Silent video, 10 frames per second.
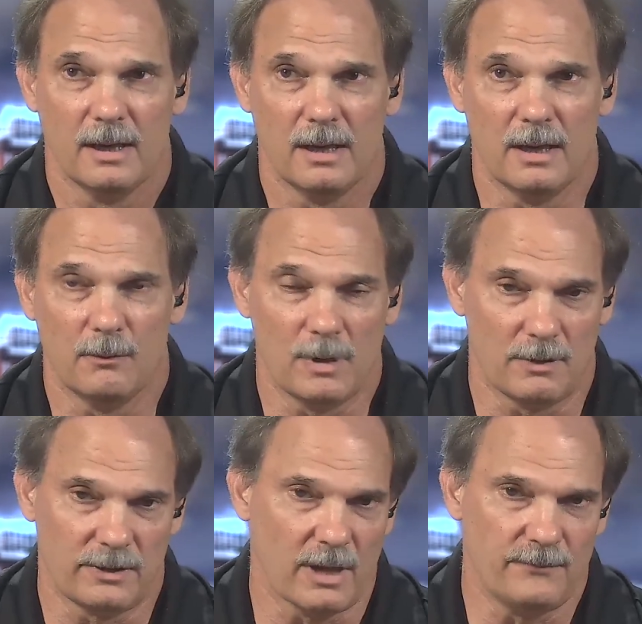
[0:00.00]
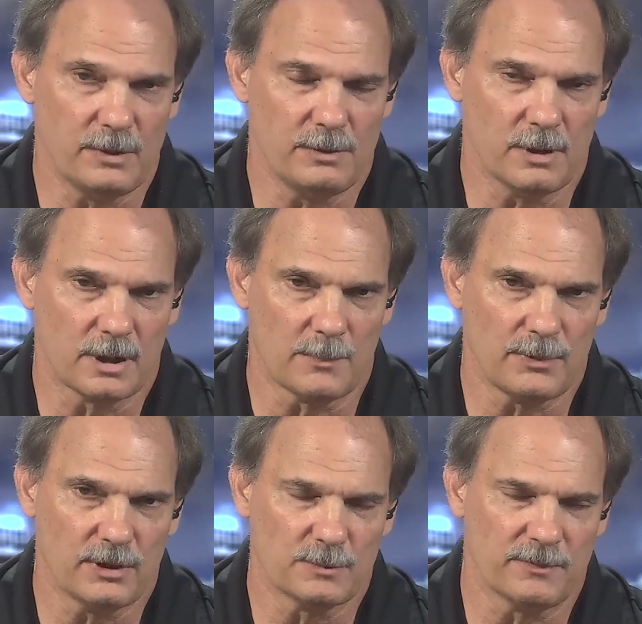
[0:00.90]
a
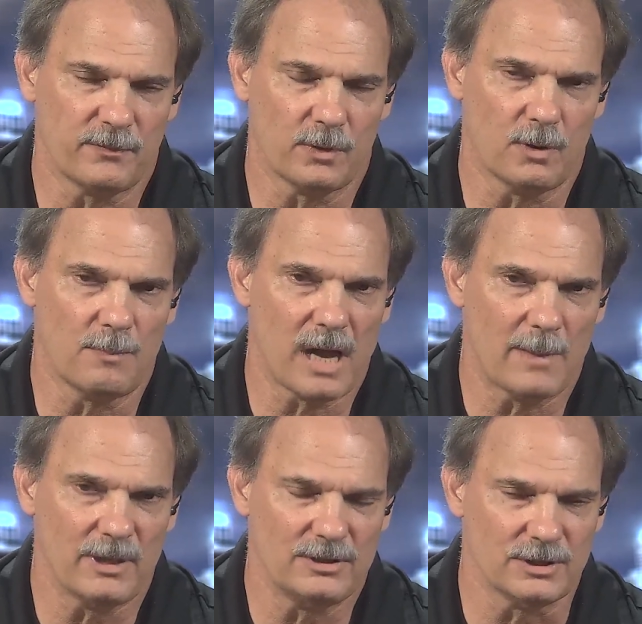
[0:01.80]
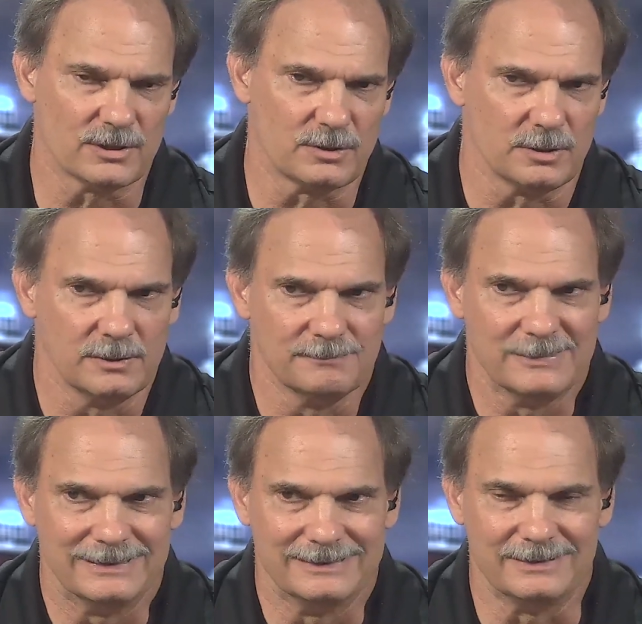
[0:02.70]
couple years before Obama just
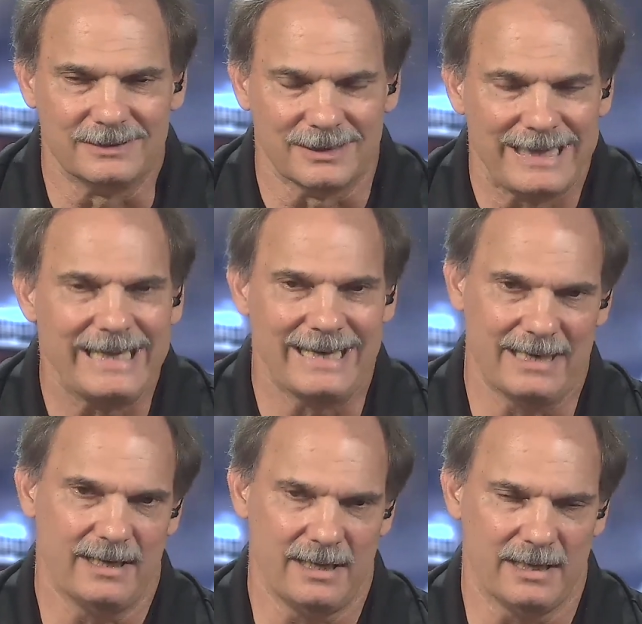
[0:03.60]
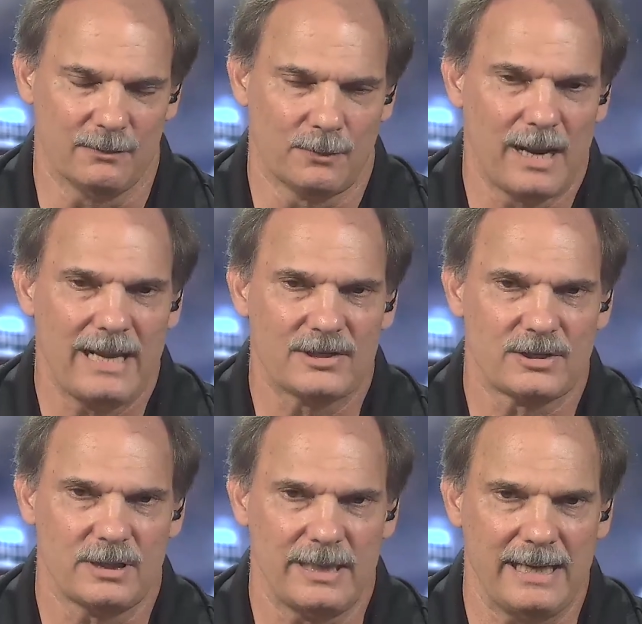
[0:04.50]
deleted and
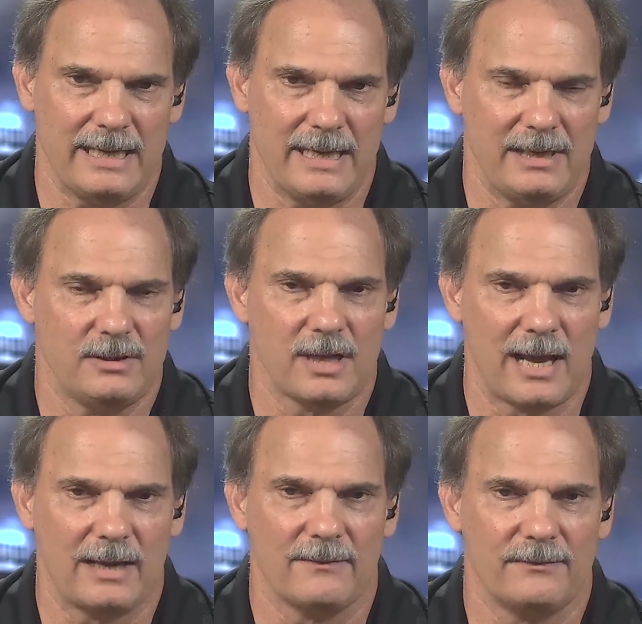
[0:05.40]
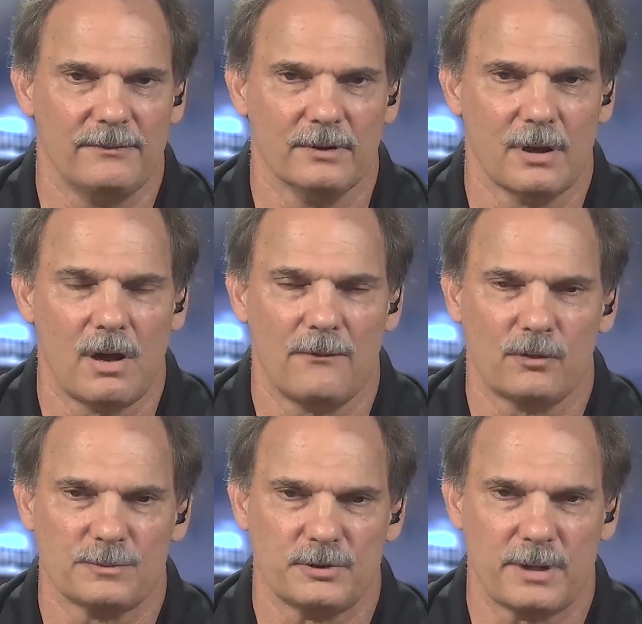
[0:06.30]
erased any kind of law
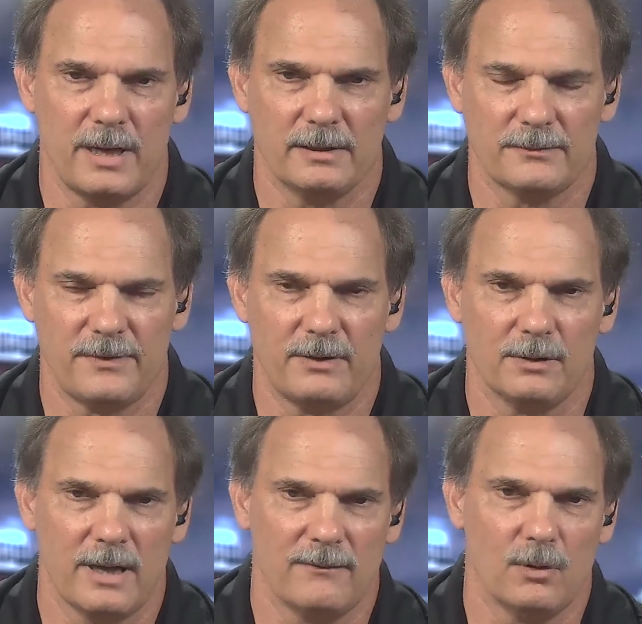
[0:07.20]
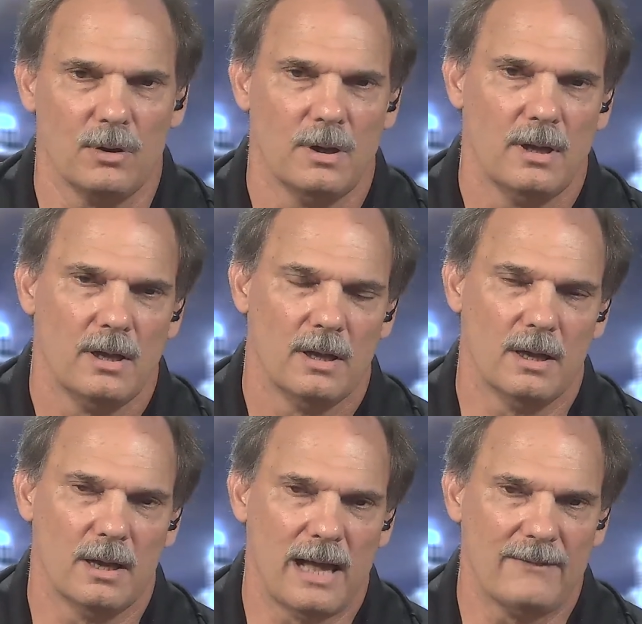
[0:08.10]
enforcement training at the federal level
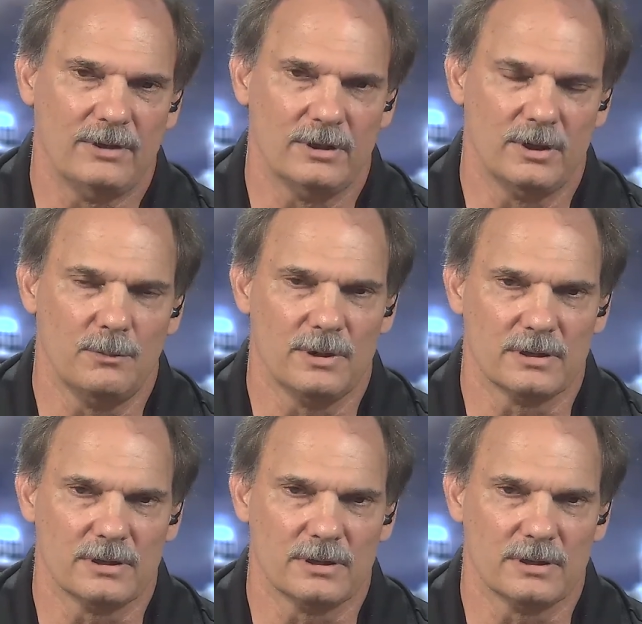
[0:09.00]
having to do with